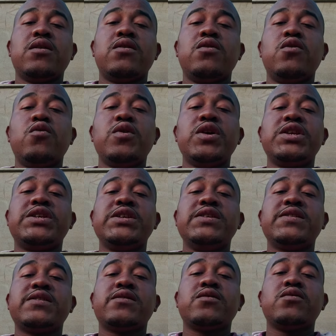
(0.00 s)
No
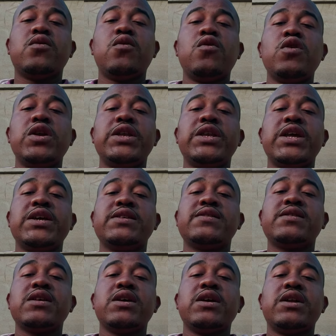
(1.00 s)
wages, no
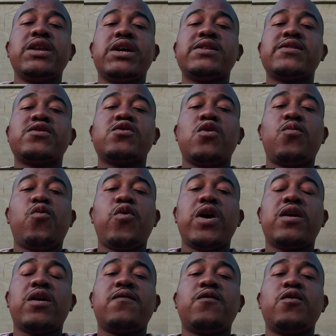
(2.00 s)
holidays, non-stop
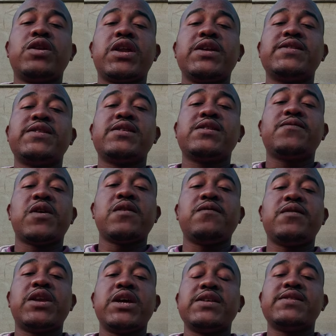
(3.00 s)
work for
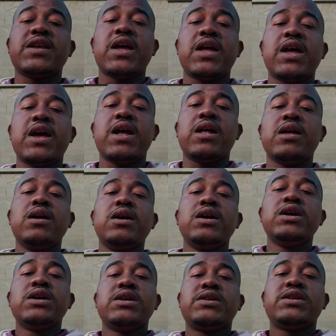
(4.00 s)
365 days a year.
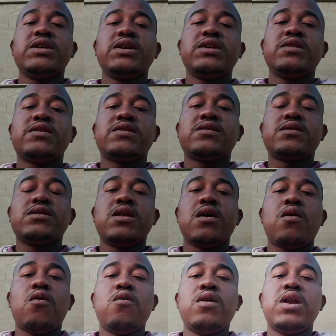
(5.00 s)
She is
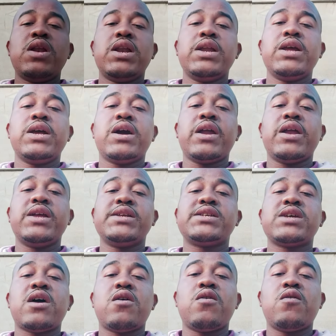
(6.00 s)
the only
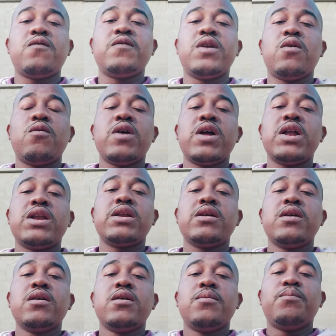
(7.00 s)
creature of the world
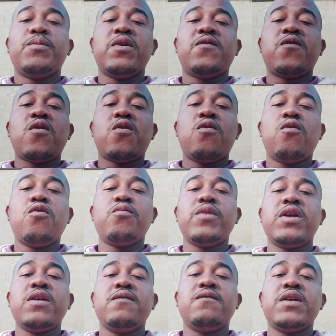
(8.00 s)
before
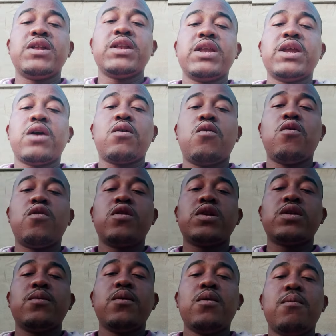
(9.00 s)
whom even the
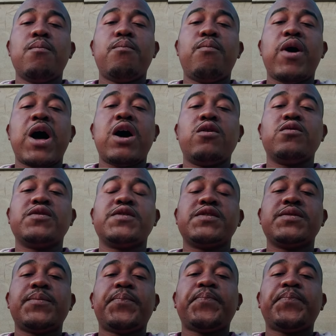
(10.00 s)
god bows.